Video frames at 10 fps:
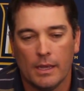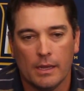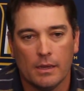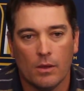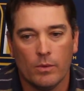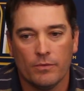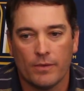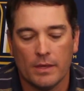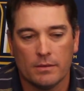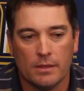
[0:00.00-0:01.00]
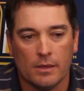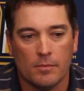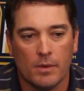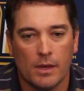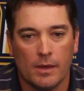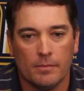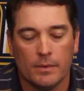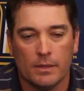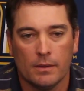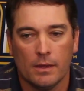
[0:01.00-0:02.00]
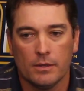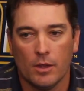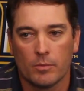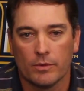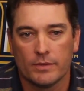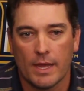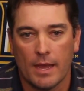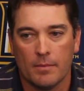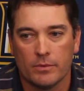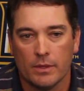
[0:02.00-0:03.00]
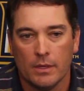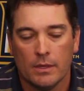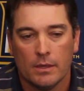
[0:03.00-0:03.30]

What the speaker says: and we faced him a number of times.